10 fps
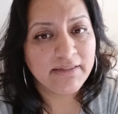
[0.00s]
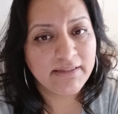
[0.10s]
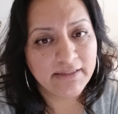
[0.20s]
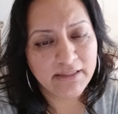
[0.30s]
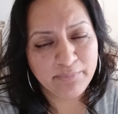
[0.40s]

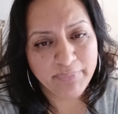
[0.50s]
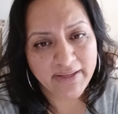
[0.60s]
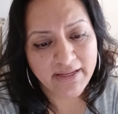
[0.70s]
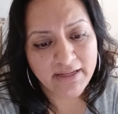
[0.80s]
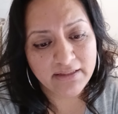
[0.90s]
getting
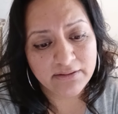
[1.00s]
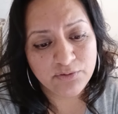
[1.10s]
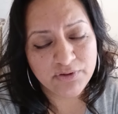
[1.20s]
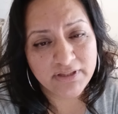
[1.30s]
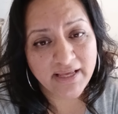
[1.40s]
paid,
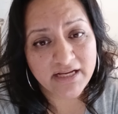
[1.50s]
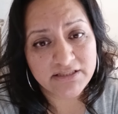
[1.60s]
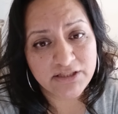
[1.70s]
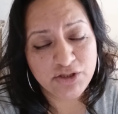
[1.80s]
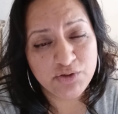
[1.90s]
you can
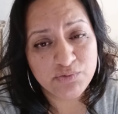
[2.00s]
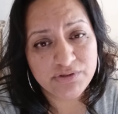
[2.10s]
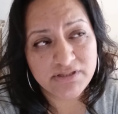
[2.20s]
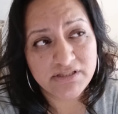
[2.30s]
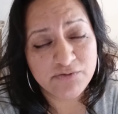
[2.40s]
actually
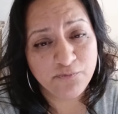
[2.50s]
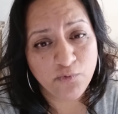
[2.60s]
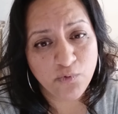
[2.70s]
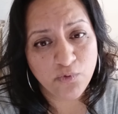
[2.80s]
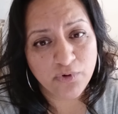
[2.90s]
use this
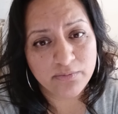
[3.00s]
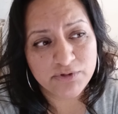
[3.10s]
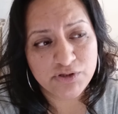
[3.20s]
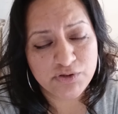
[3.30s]
form